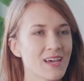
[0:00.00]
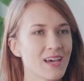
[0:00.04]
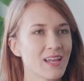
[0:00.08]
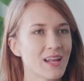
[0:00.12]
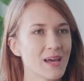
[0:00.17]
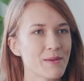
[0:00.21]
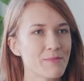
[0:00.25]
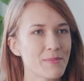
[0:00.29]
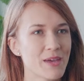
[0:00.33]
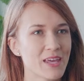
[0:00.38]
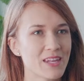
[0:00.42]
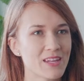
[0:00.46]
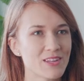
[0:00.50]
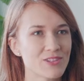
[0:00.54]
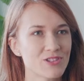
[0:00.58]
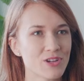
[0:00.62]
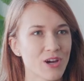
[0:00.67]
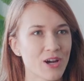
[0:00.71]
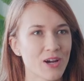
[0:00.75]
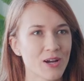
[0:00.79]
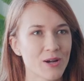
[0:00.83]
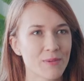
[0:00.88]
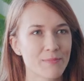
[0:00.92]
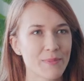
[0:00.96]
and I manage
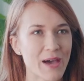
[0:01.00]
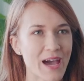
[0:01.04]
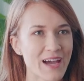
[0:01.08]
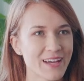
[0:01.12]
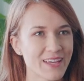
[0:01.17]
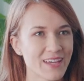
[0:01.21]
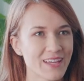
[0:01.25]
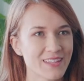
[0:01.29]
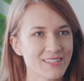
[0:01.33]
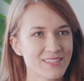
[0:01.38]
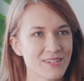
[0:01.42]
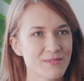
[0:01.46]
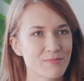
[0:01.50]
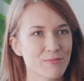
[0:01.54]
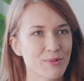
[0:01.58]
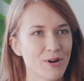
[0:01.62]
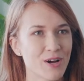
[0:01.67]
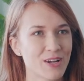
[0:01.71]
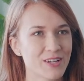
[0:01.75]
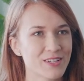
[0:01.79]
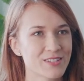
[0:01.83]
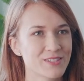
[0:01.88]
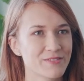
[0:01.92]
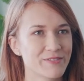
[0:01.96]
our backend and product